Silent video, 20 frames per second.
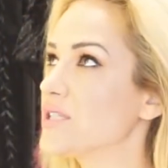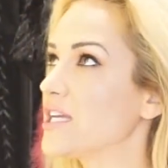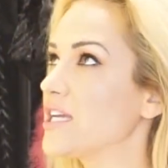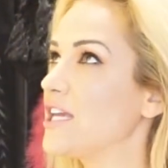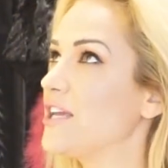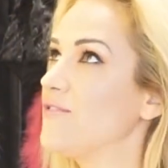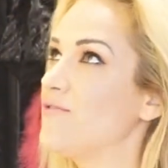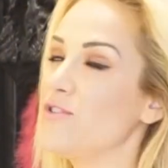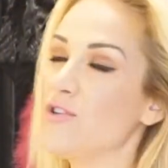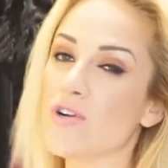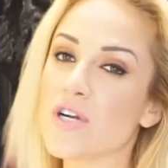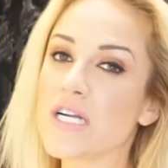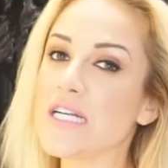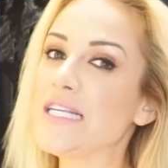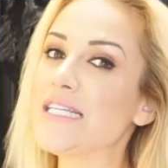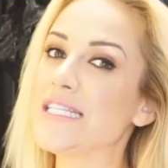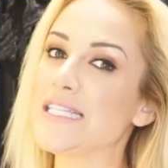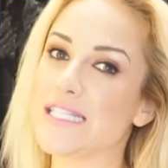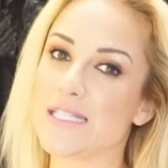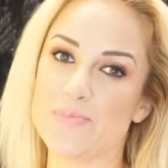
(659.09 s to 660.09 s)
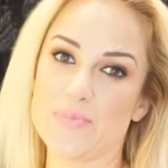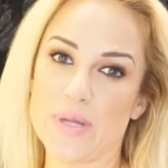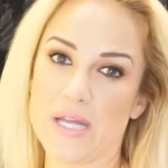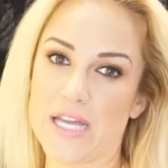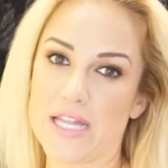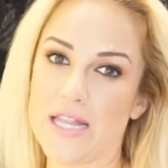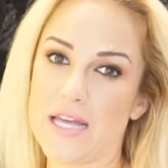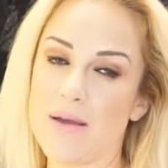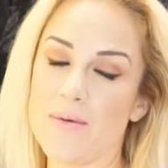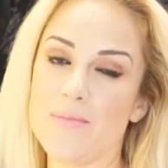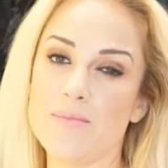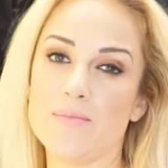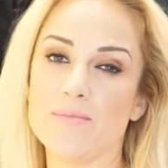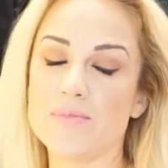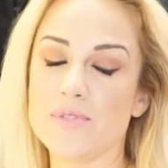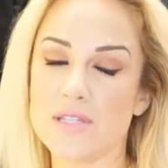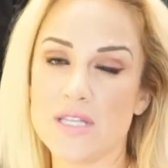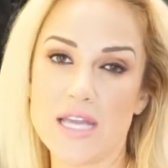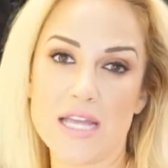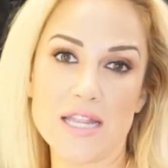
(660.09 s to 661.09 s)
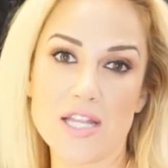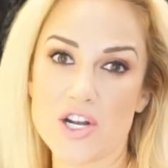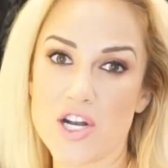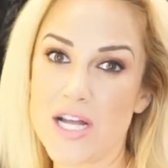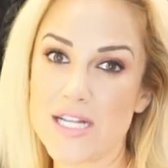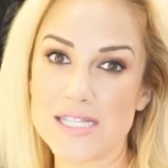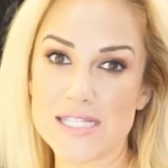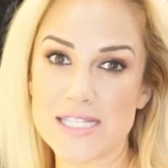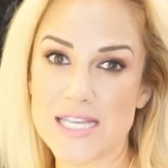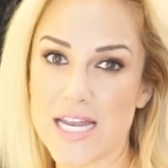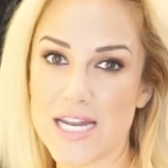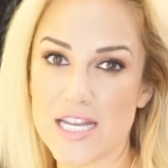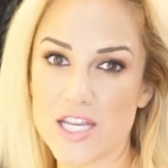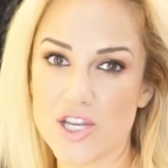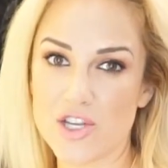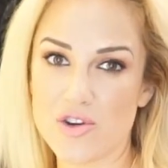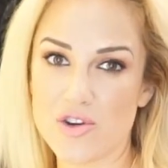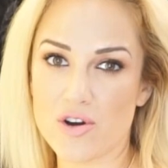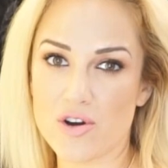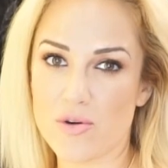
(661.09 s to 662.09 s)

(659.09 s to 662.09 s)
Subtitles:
Like, if you're going to display them and they're not standing